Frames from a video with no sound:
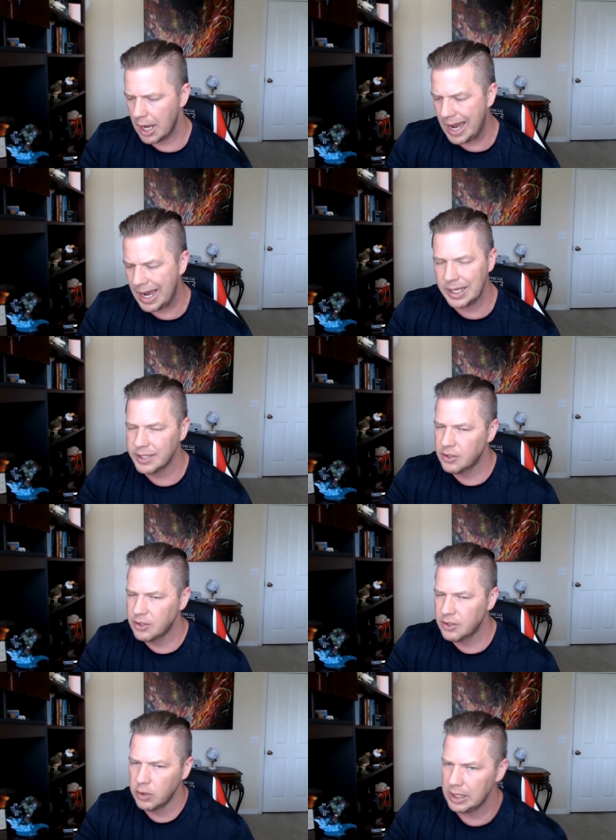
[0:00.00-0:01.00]
I like
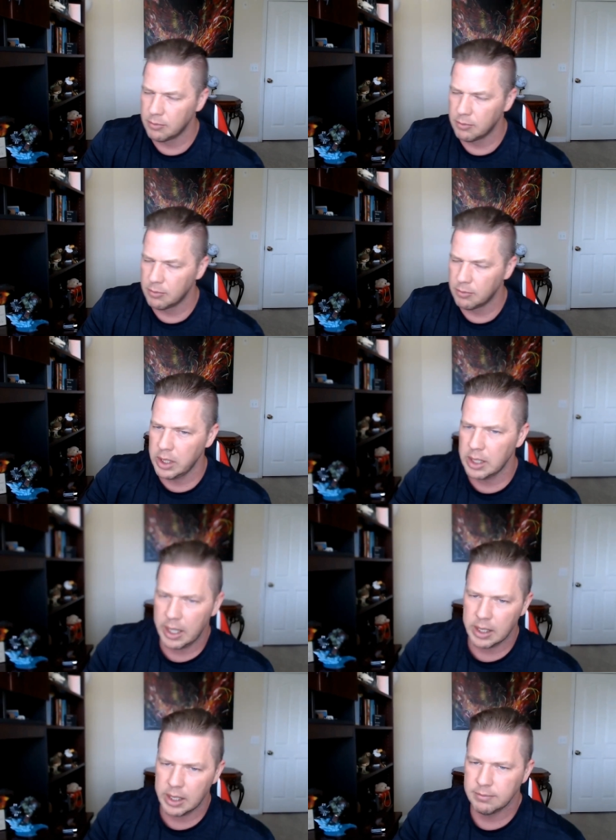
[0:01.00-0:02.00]
doing it in the morning
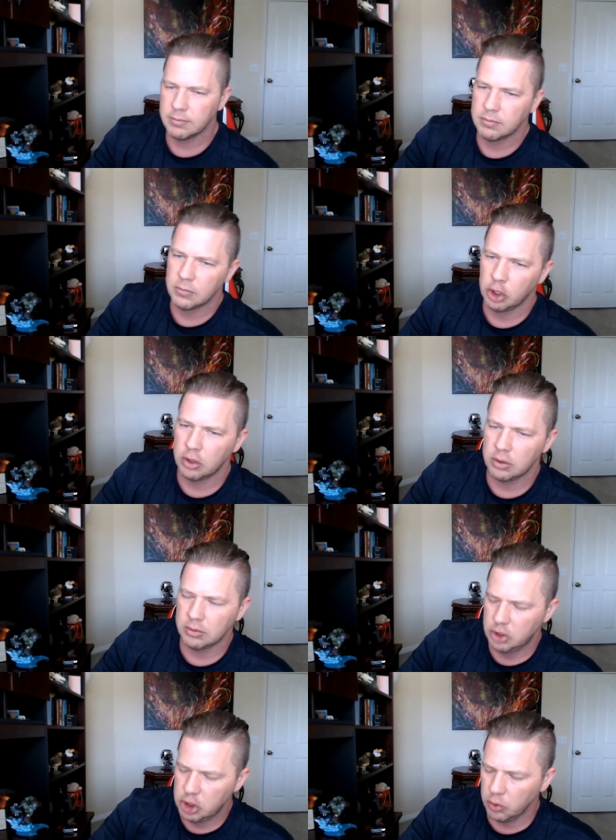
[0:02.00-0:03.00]
and I'm
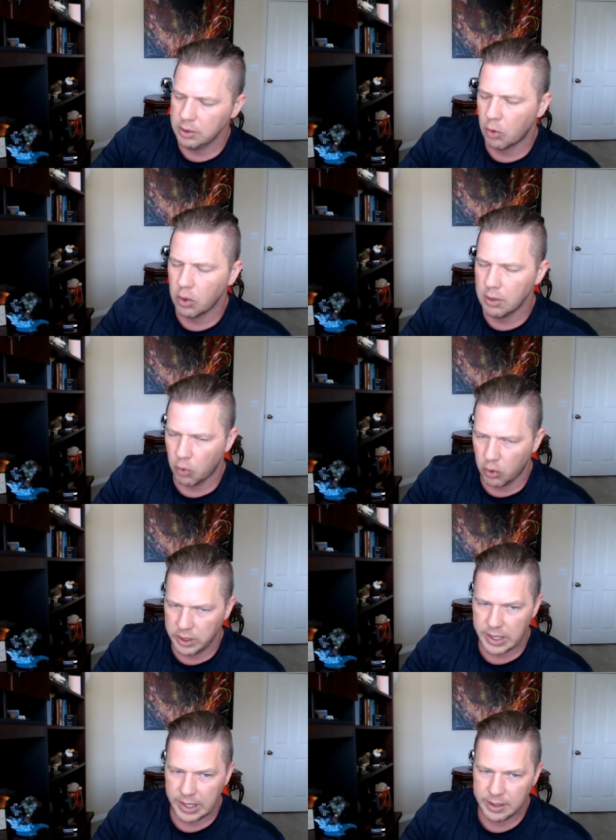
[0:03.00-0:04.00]
doing more and more
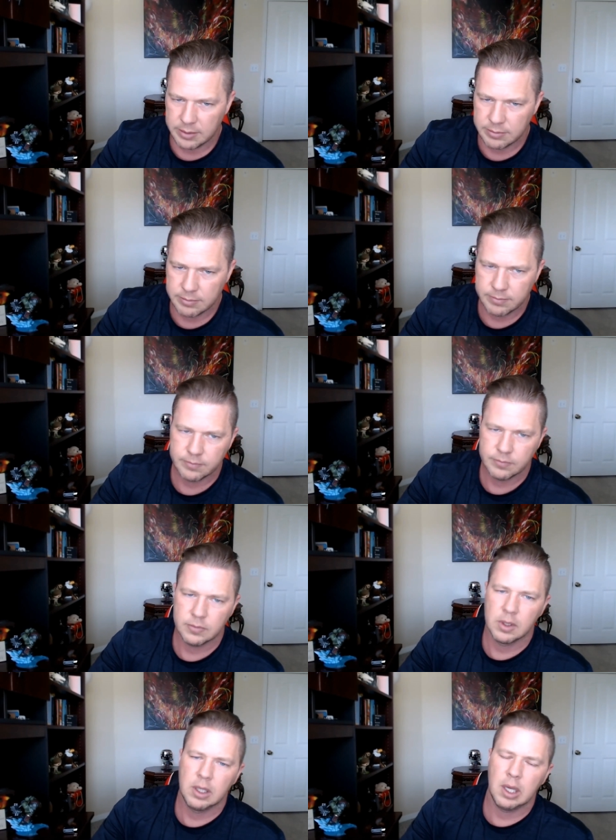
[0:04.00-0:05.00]
at night.
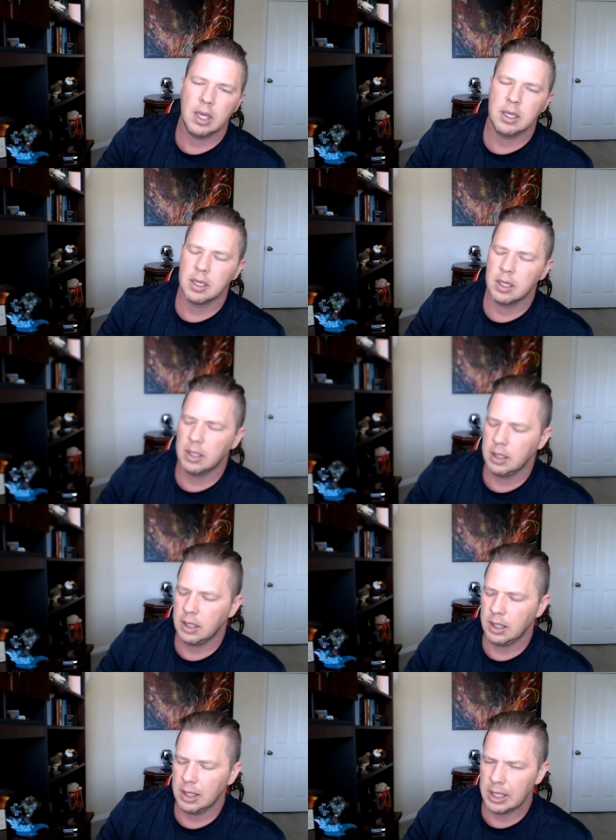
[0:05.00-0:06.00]
Okay.
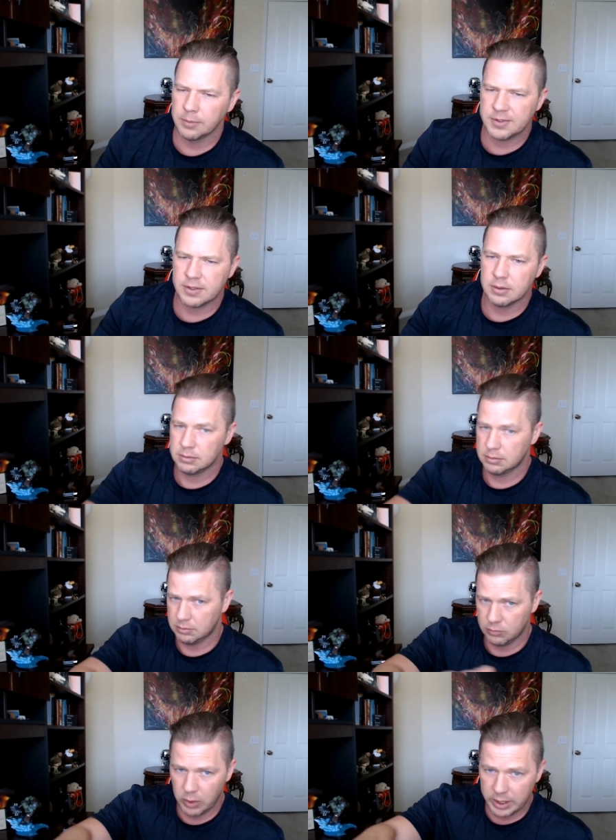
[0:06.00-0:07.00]
It helps
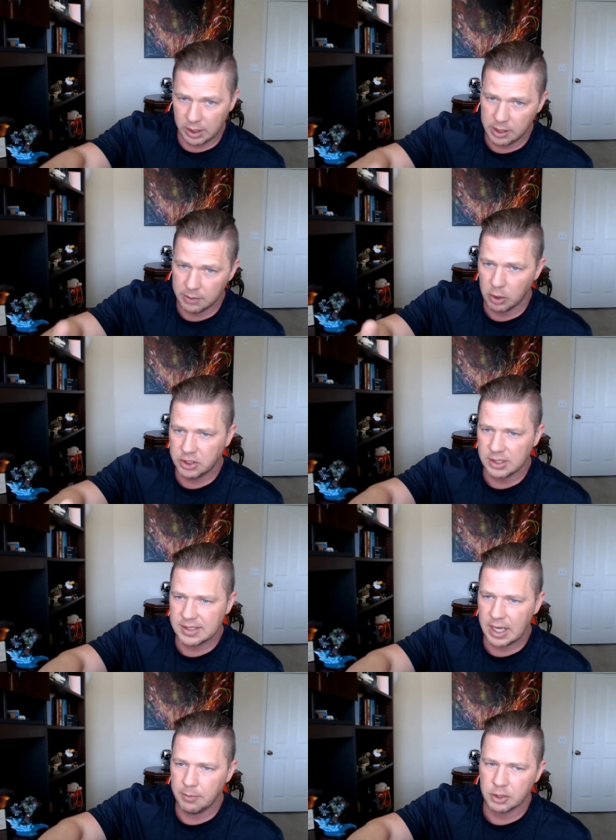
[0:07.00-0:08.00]
regulate
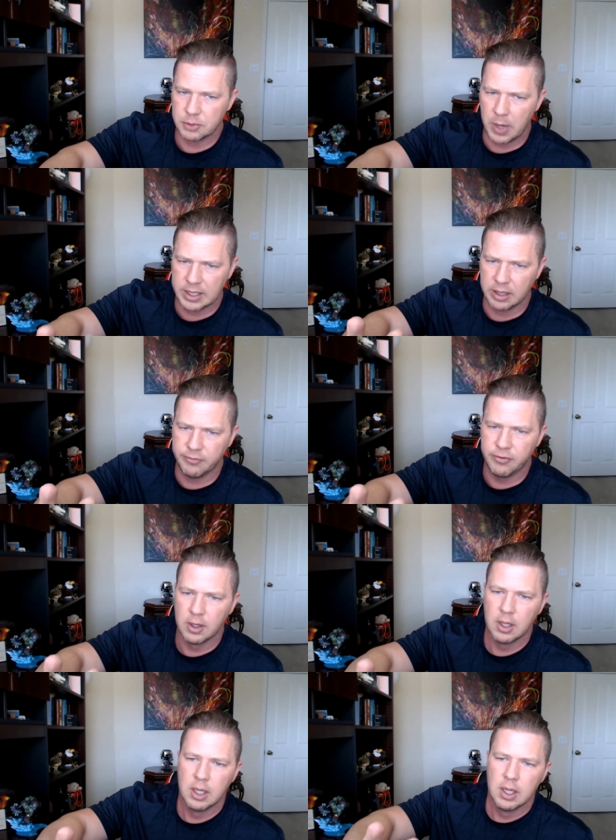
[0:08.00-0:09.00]
emotions, gain perspective.
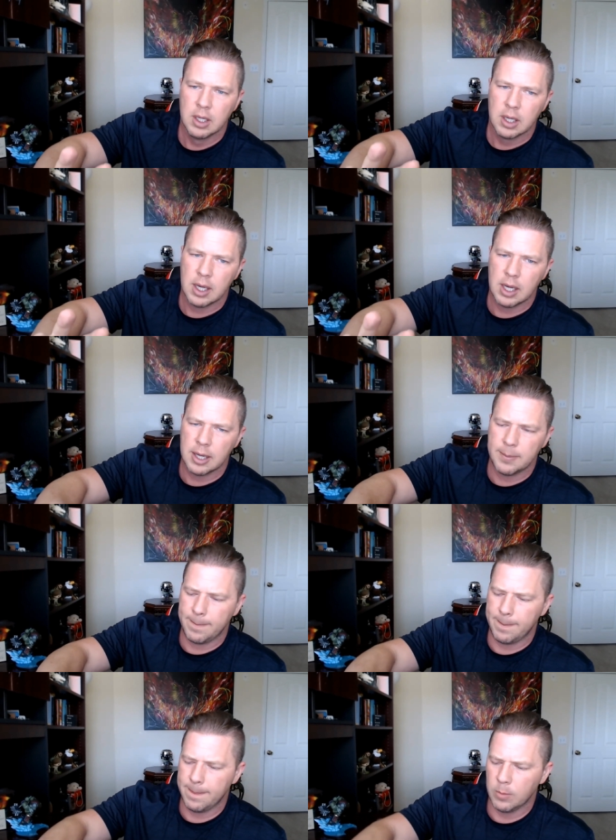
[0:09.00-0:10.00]

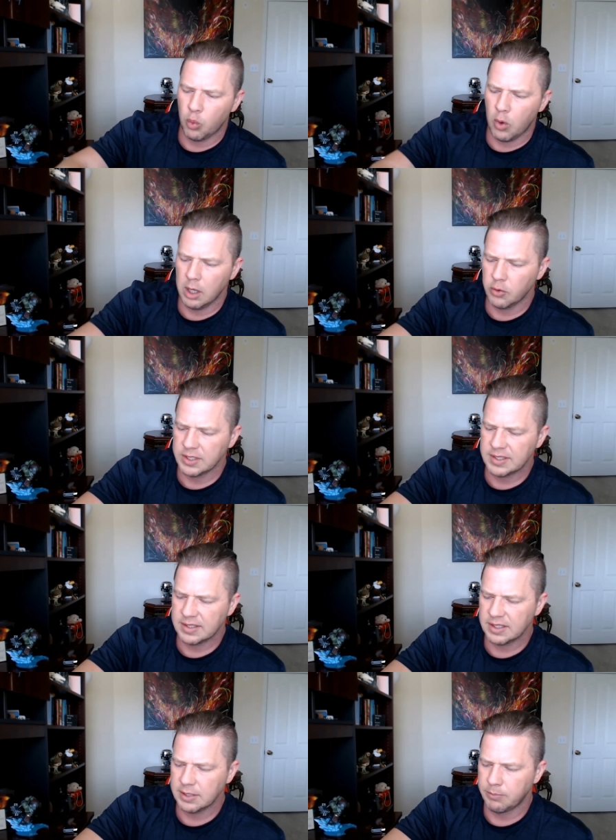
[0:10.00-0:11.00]
Um, one of the
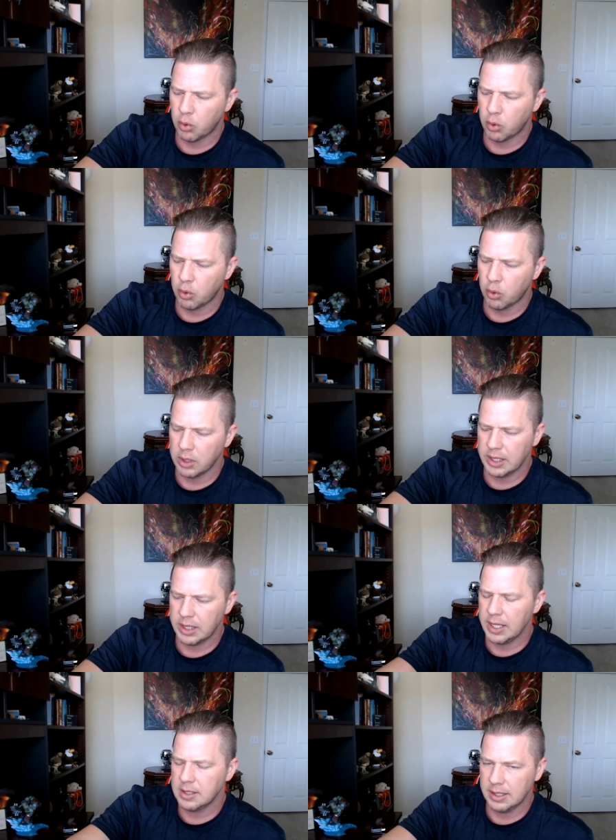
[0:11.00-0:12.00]
reasons it's important at
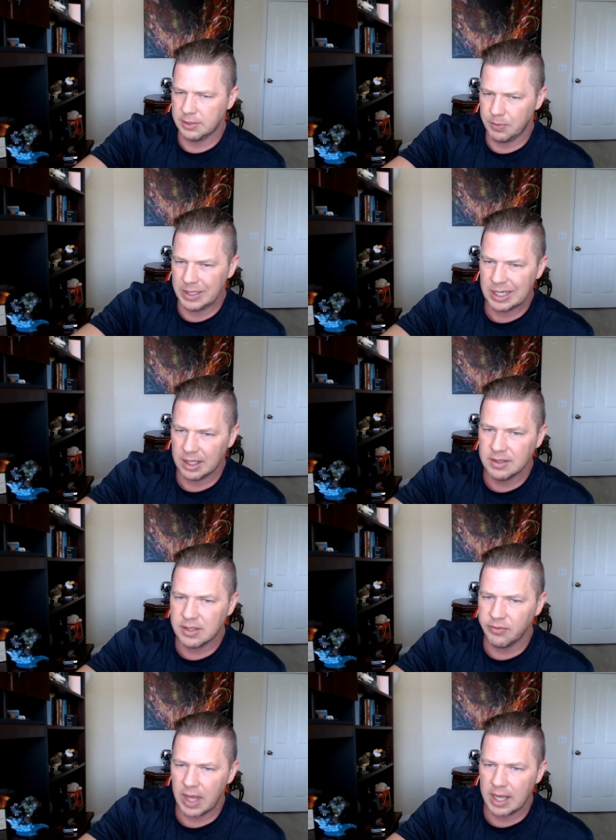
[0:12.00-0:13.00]
night is
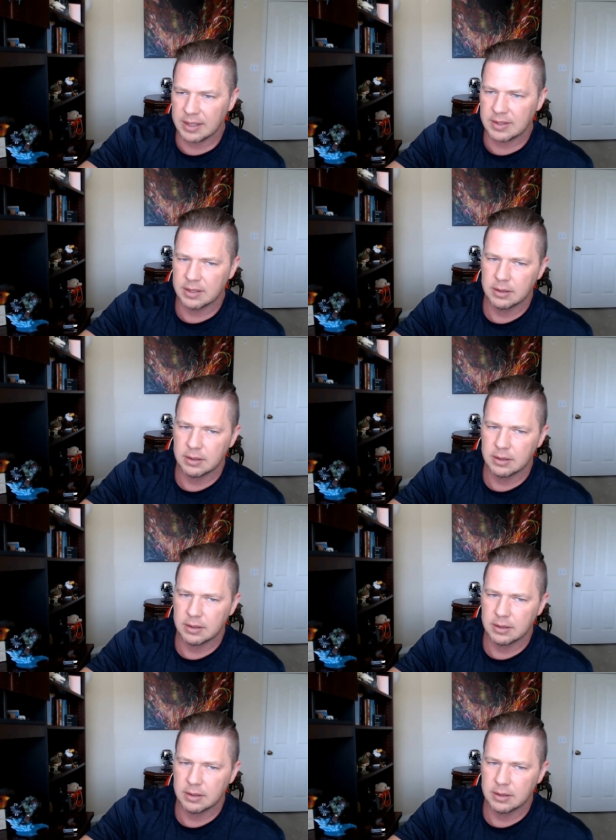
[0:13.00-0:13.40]
because of that,